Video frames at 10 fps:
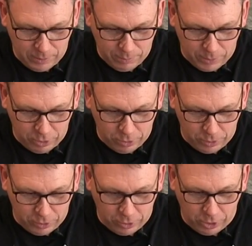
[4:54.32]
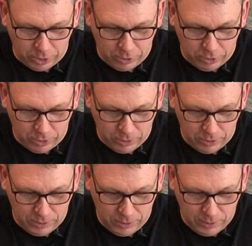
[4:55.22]
make sure it's tight
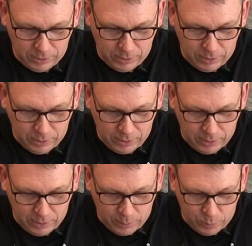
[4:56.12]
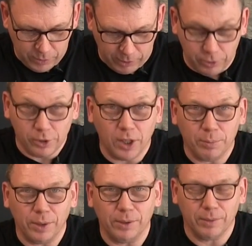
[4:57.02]
without
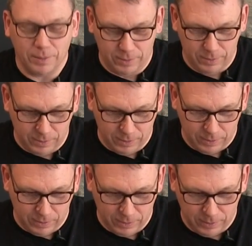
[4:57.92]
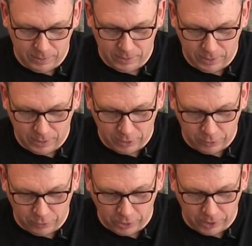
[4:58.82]
slipping, that's
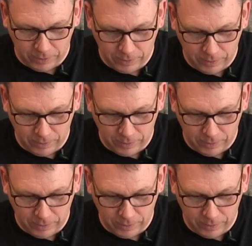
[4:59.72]
fine.